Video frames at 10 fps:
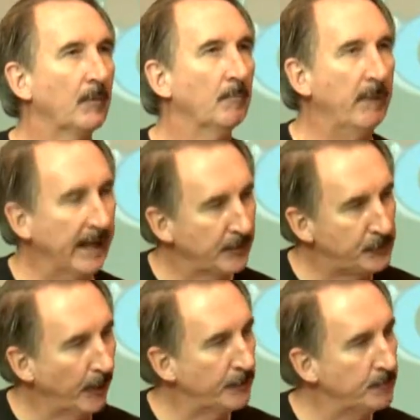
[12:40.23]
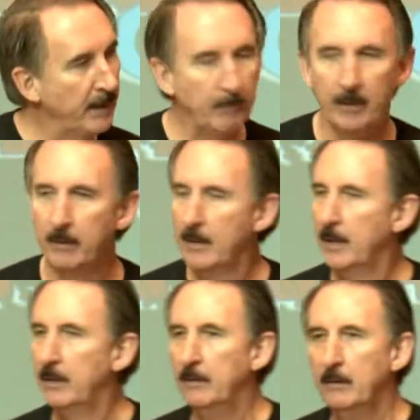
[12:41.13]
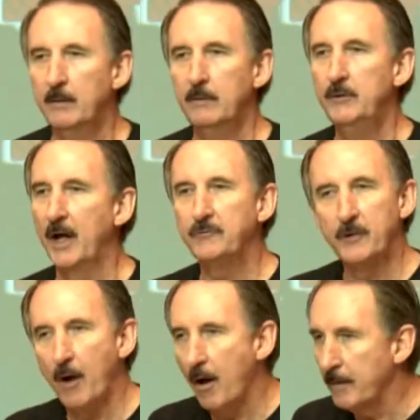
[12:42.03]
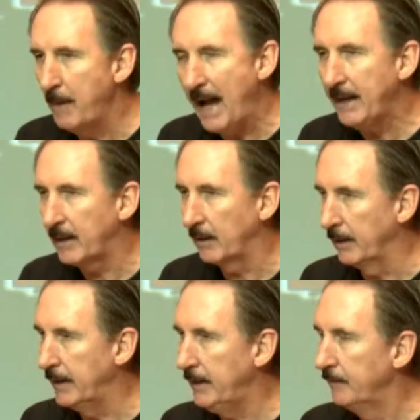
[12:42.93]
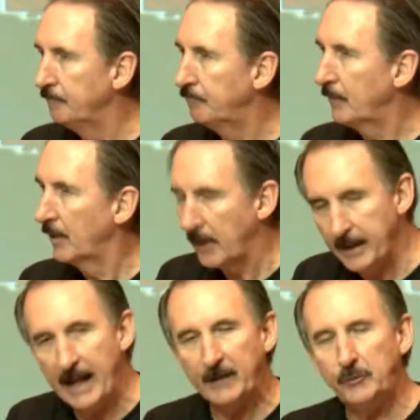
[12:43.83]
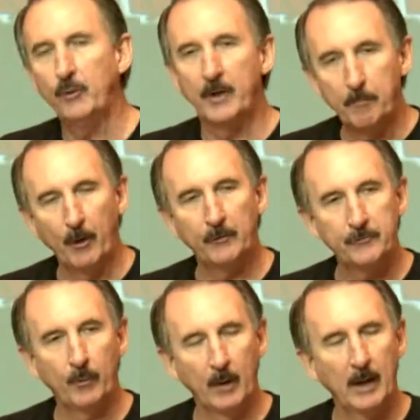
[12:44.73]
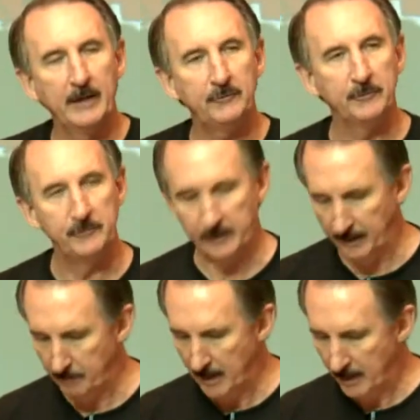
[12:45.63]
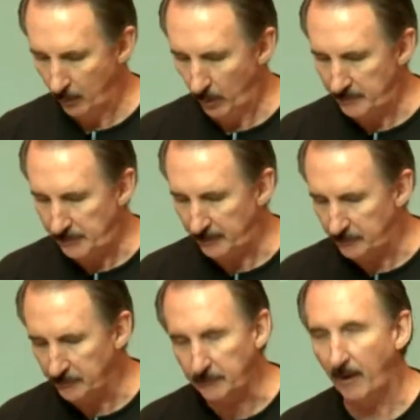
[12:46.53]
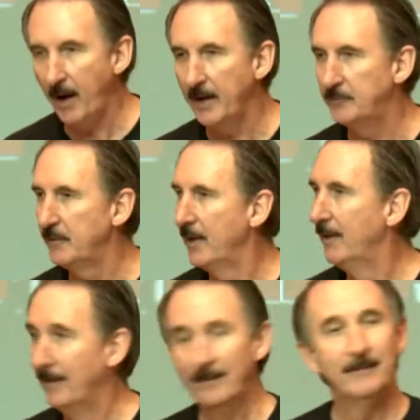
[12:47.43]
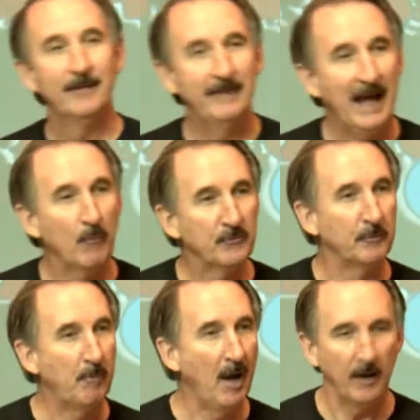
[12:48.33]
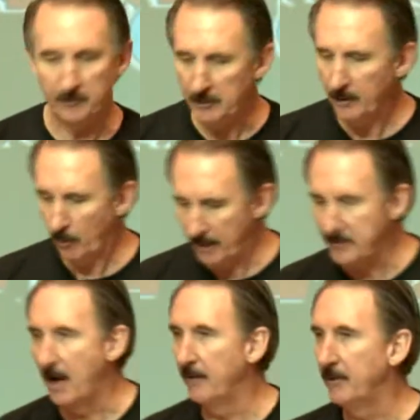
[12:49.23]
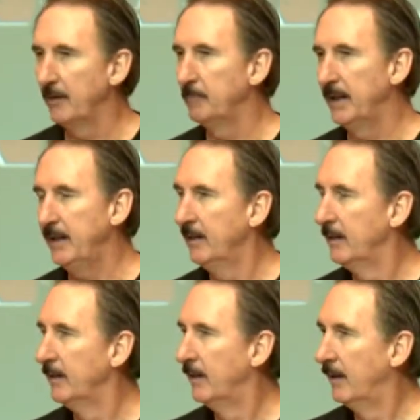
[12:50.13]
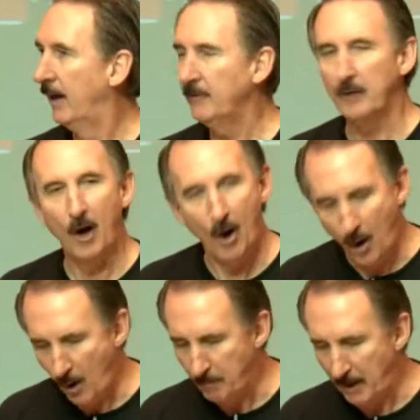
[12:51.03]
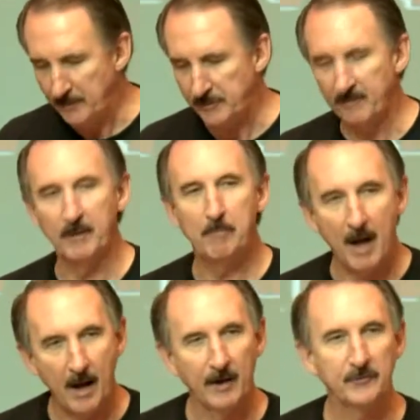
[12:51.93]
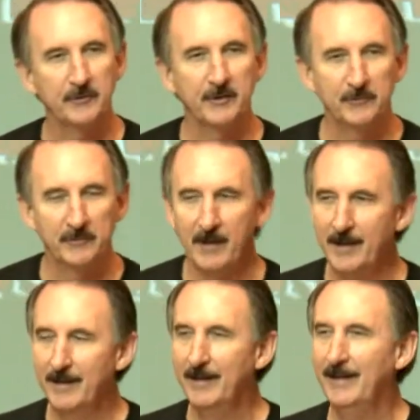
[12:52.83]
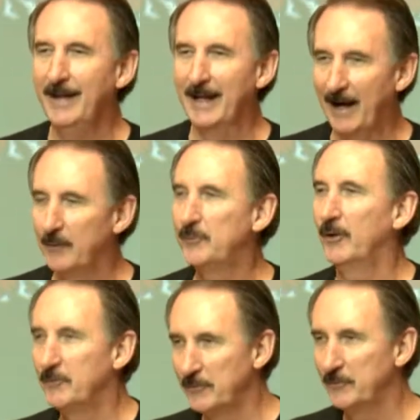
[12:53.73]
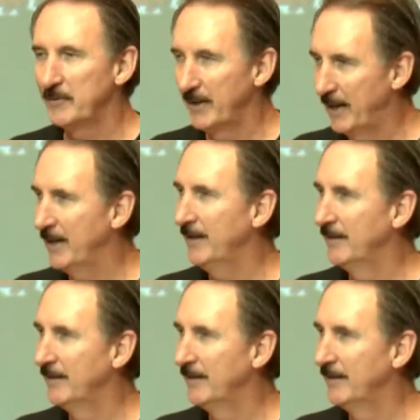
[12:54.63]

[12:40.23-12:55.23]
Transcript: Being a church member doesn't automatically connect you in a personal relationship with Jesus Christ. That was Apollos. You know what dawned on me? There's a whole bunch of Apollos in our churches today.